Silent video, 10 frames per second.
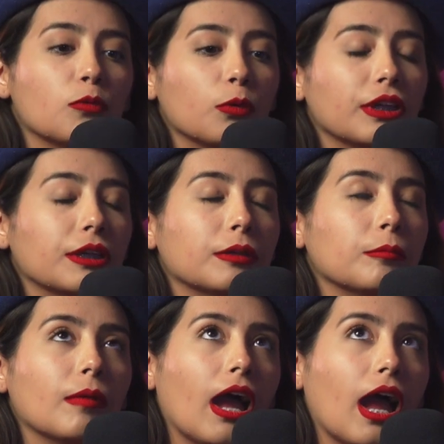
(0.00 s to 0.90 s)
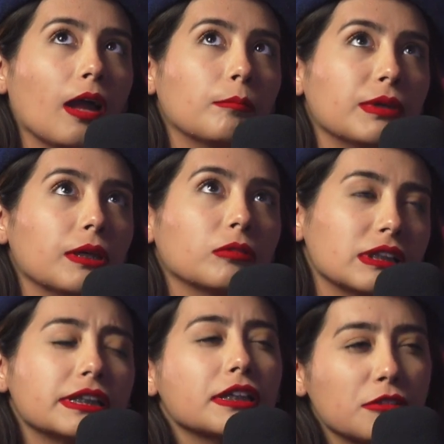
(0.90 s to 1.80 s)
will they be able
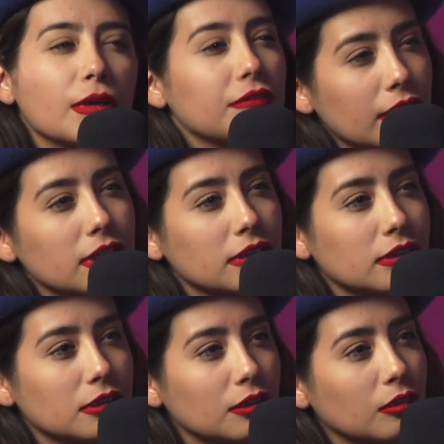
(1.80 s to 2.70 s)
to say it to my face? You know?